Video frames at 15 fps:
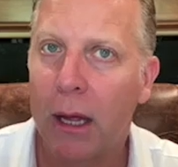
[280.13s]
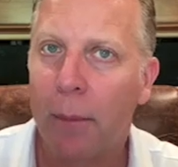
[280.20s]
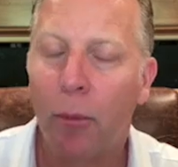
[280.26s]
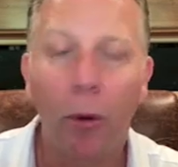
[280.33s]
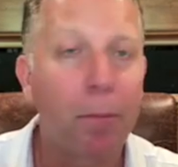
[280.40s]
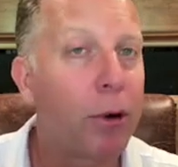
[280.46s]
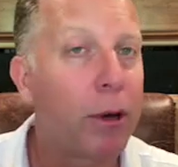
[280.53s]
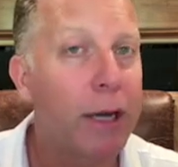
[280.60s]

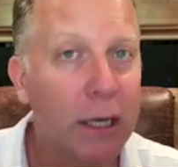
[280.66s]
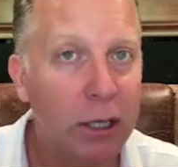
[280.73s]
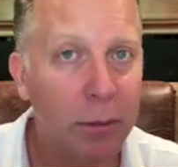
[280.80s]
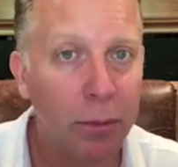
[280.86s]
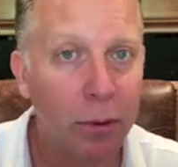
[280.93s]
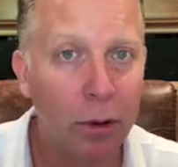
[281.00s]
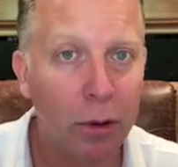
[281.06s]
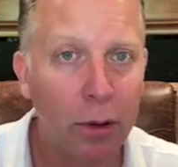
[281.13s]
more
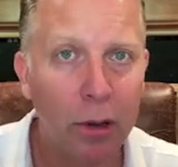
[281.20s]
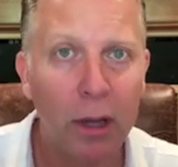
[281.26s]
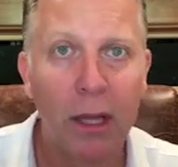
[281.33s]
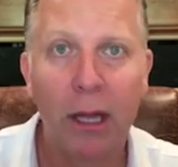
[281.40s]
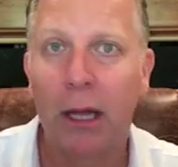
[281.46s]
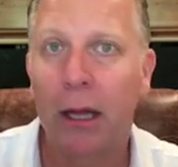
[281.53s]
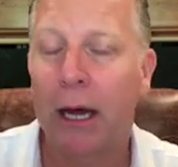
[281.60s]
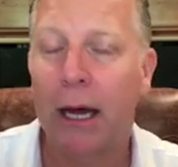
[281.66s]
predictable,
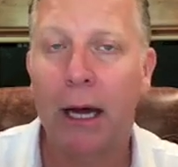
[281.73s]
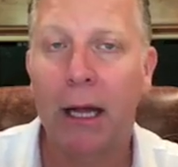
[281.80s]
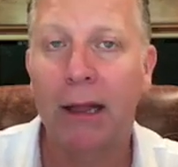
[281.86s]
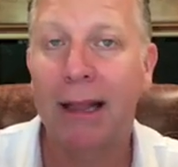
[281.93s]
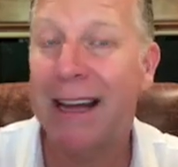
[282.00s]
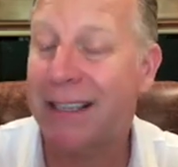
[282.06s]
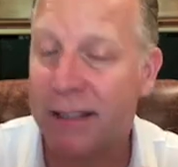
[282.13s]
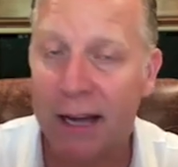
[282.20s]

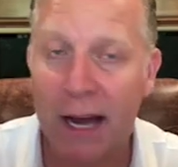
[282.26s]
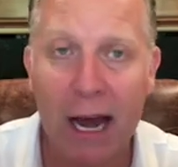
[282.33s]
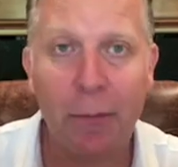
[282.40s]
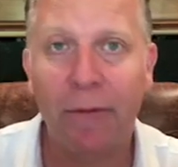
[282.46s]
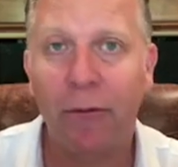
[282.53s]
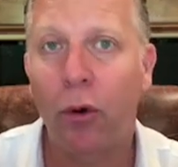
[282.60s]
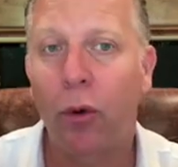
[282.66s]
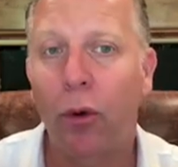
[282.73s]
less time,
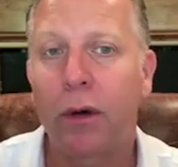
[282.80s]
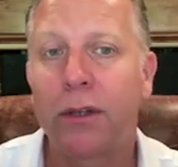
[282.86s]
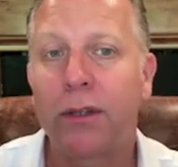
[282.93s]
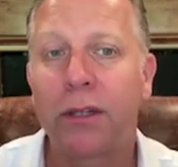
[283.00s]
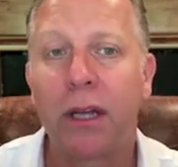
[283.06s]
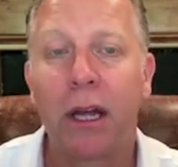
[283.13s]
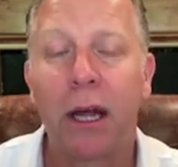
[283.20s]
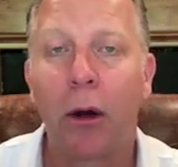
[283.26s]
of course,